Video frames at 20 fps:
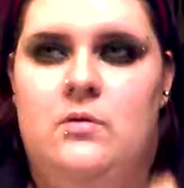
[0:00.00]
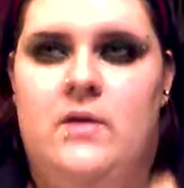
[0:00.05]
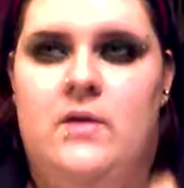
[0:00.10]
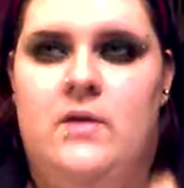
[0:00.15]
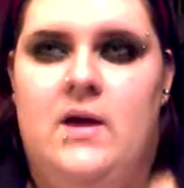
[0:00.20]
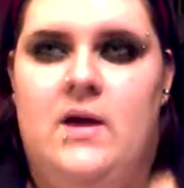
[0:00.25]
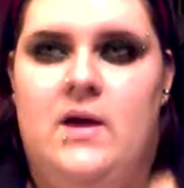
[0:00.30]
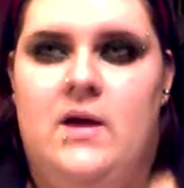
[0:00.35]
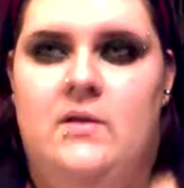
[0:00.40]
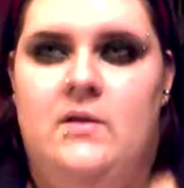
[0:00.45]

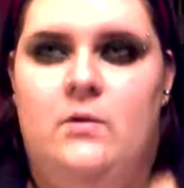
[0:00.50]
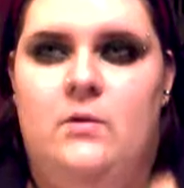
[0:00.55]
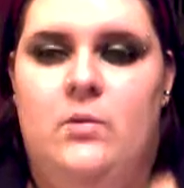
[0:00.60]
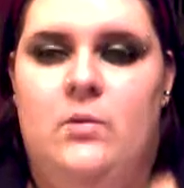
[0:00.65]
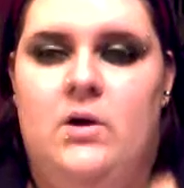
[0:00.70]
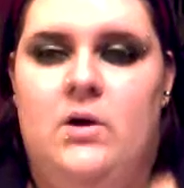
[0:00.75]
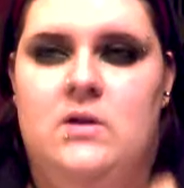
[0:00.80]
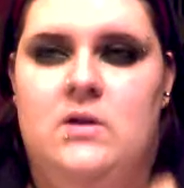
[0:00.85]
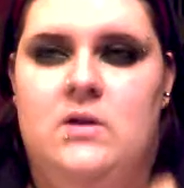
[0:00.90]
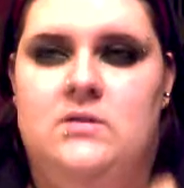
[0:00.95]
that there
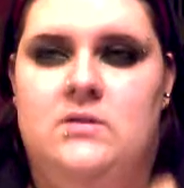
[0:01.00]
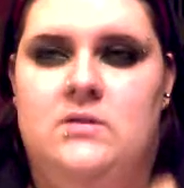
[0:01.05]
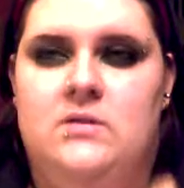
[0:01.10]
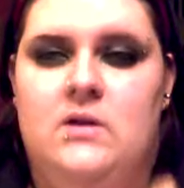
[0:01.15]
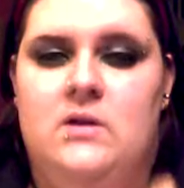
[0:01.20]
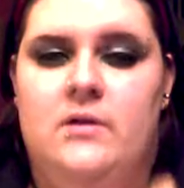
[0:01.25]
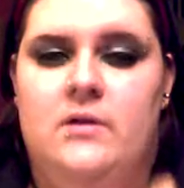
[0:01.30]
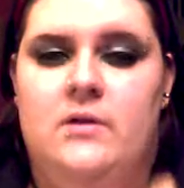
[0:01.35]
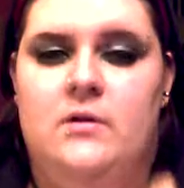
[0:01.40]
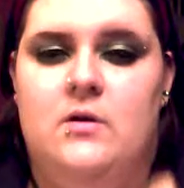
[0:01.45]
was
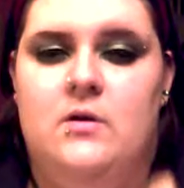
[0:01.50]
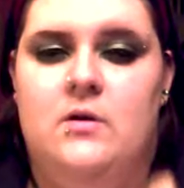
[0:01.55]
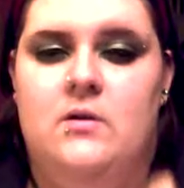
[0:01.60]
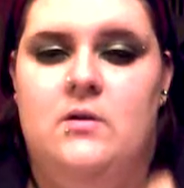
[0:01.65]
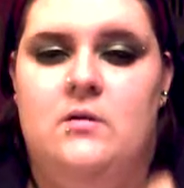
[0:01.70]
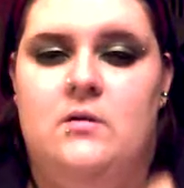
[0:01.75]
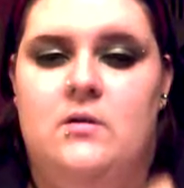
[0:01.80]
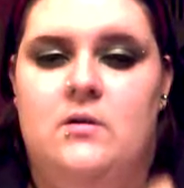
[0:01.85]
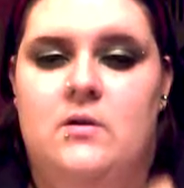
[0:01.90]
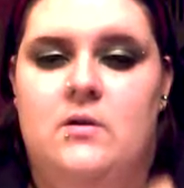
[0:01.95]

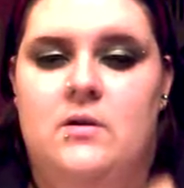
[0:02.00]
another